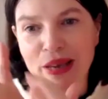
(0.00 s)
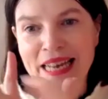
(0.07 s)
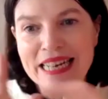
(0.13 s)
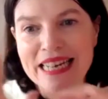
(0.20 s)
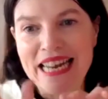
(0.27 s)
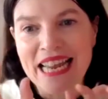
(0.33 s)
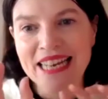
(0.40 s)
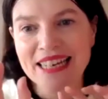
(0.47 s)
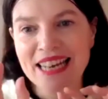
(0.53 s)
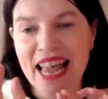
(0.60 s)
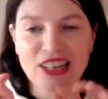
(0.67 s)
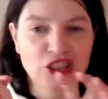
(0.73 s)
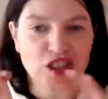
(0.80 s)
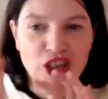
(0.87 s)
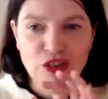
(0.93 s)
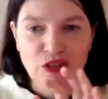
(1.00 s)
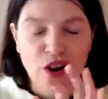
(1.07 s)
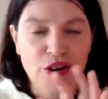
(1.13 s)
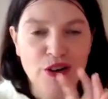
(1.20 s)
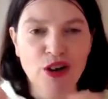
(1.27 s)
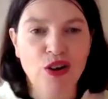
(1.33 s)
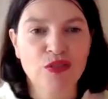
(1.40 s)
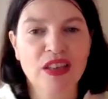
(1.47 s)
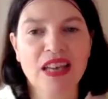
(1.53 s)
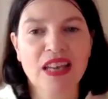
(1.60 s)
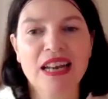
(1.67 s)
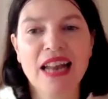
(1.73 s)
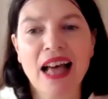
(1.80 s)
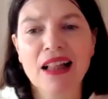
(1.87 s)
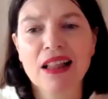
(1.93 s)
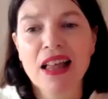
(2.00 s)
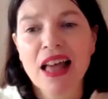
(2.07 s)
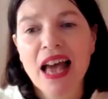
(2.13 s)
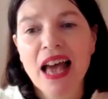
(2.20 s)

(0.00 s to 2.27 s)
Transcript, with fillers: in, in nature growing along the canal.